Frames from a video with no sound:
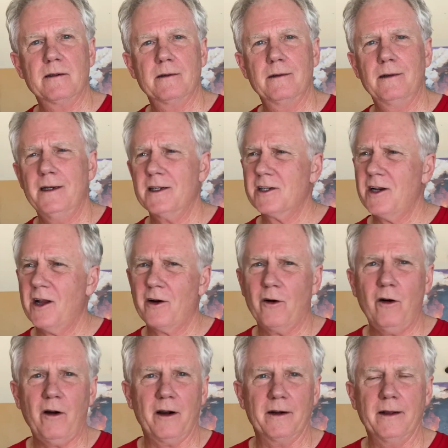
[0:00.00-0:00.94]
It's not
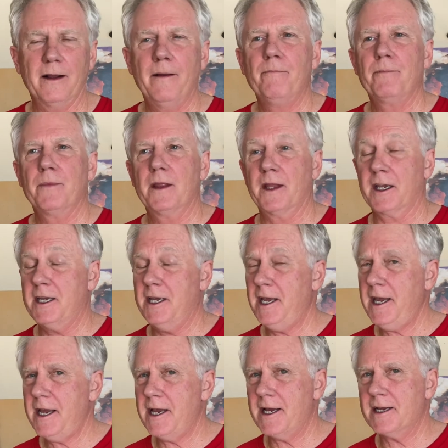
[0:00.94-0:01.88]
hard. The
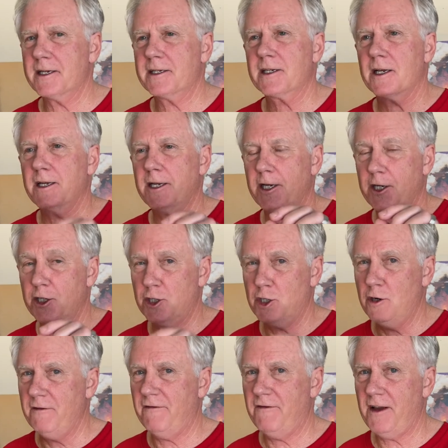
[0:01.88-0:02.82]
key is
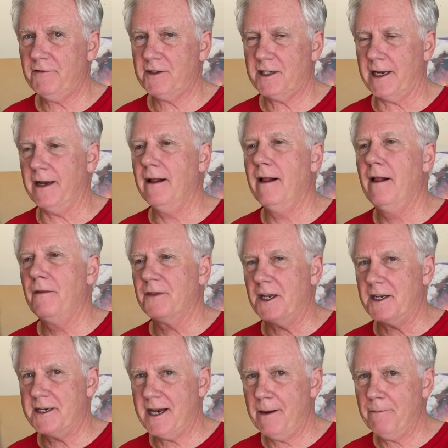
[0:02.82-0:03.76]
250. The
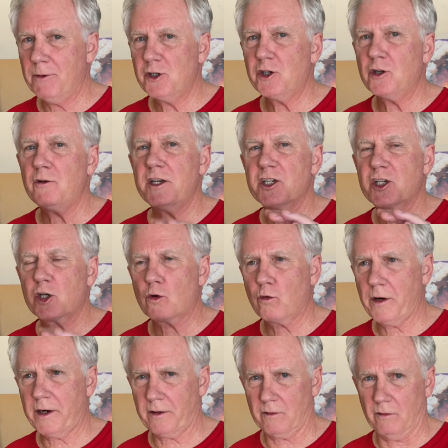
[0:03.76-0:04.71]
temperature is
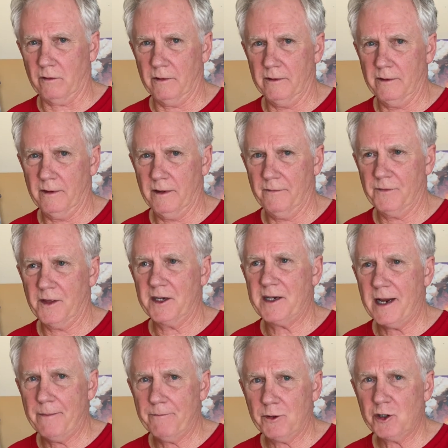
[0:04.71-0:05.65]
critical. The
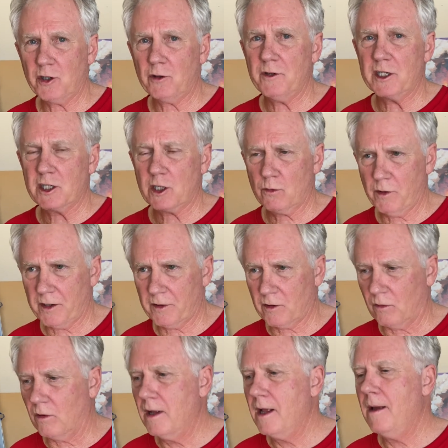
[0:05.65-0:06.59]
temperature is
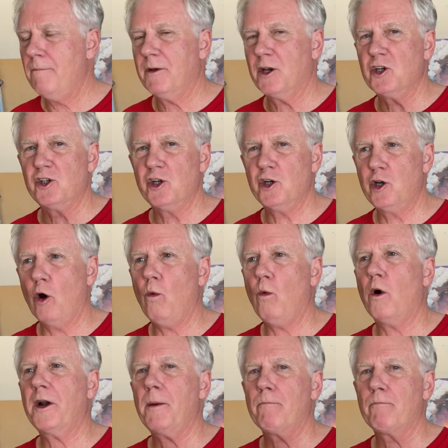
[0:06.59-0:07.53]
critical because you don't
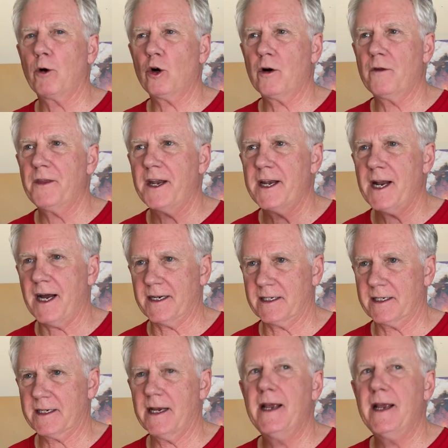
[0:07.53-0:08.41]
want to burn the nuts.